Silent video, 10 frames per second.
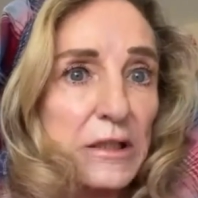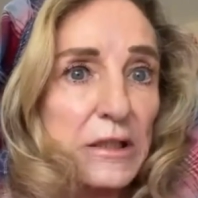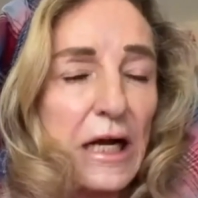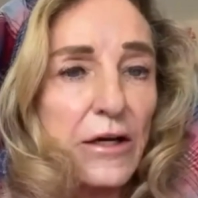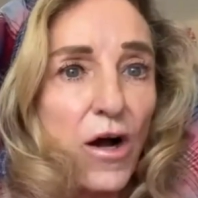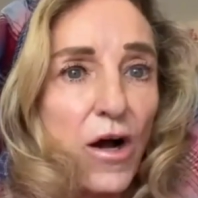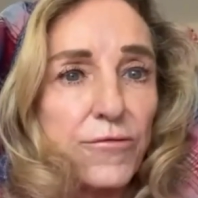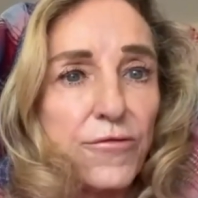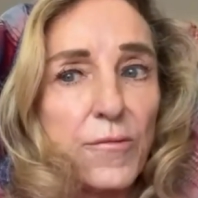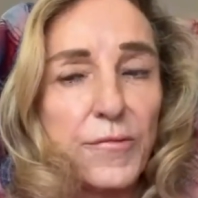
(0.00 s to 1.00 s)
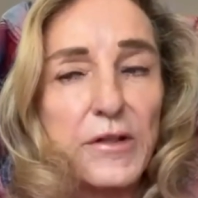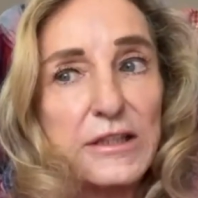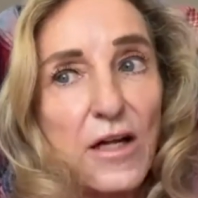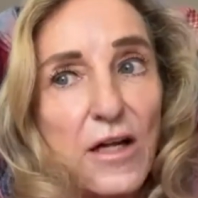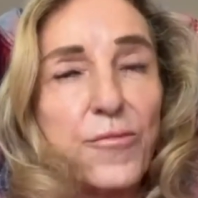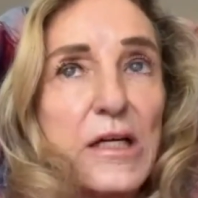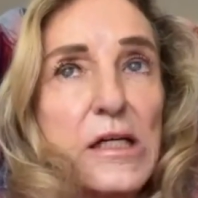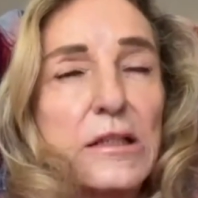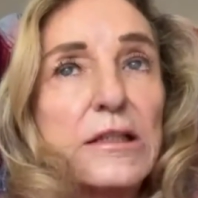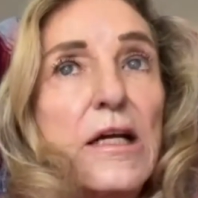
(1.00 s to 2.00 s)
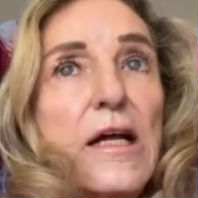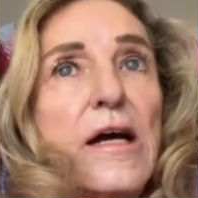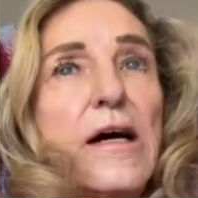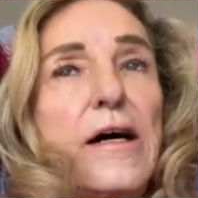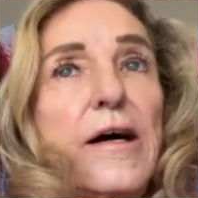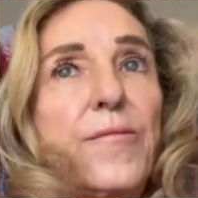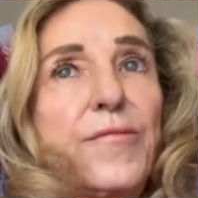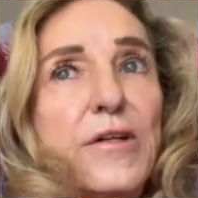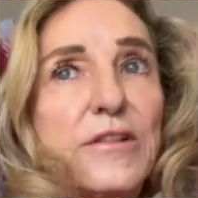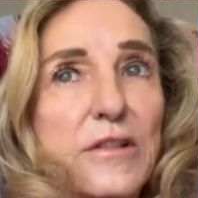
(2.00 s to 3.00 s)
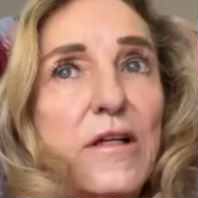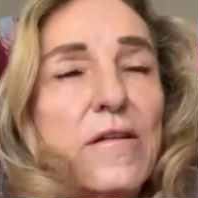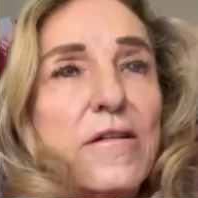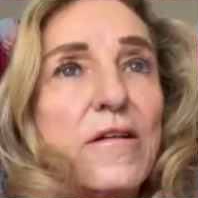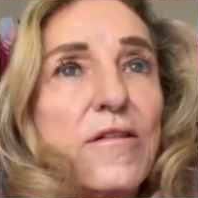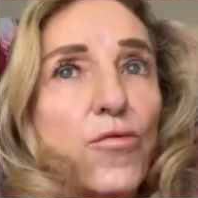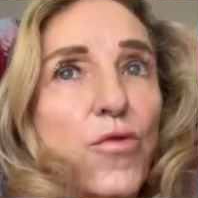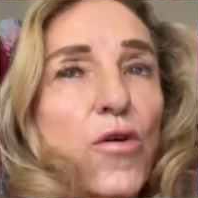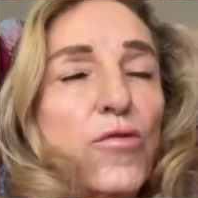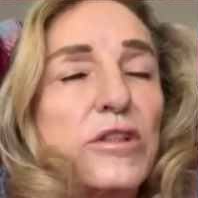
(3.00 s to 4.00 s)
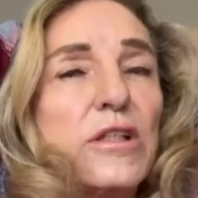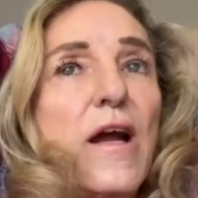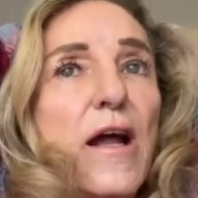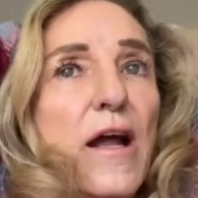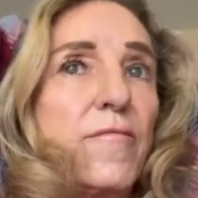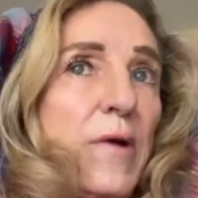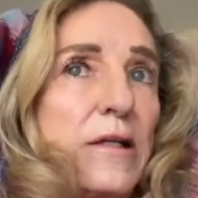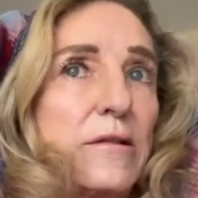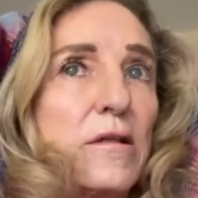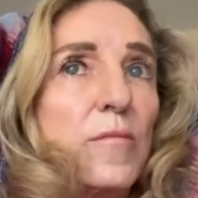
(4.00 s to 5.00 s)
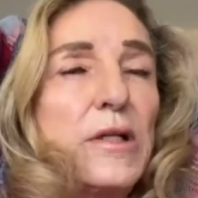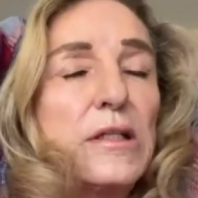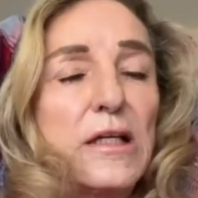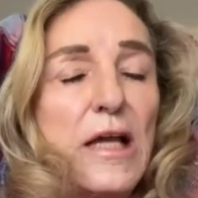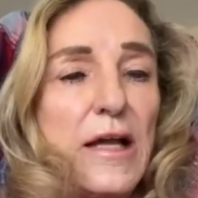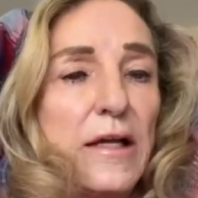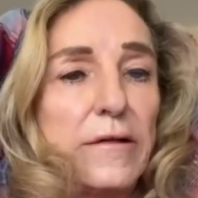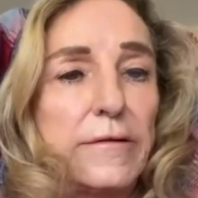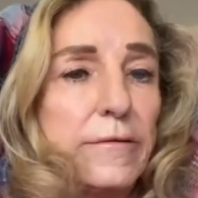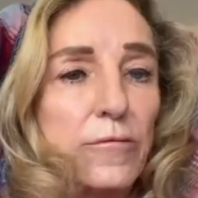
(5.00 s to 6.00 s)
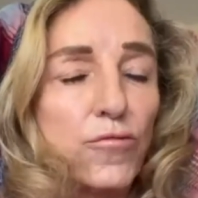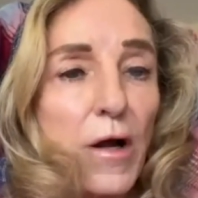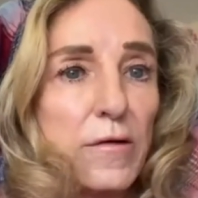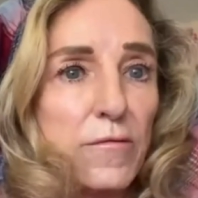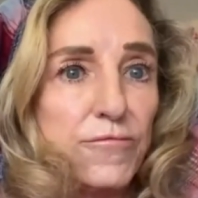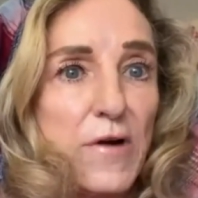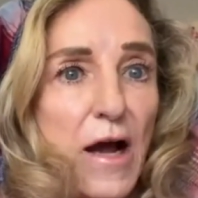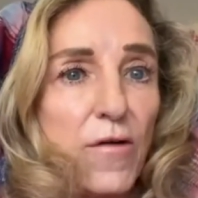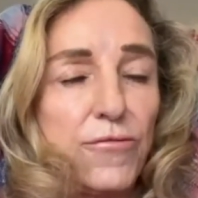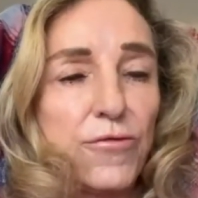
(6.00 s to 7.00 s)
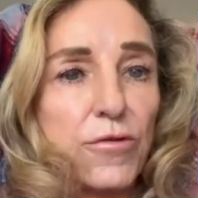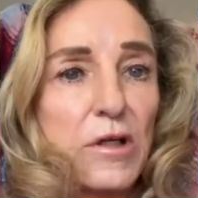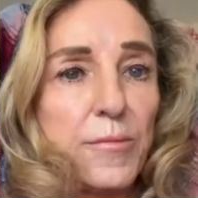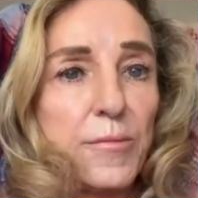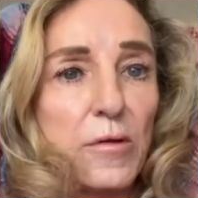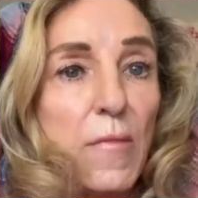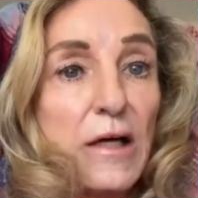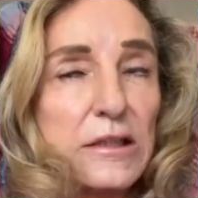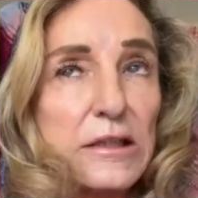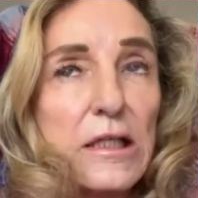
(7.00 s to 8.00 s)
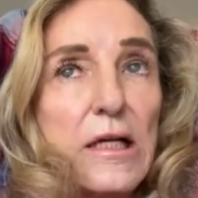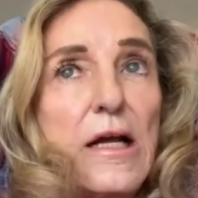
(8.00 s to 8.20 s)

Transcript: bit cut off from the south because the roads have been completely gang run now for a couple of months.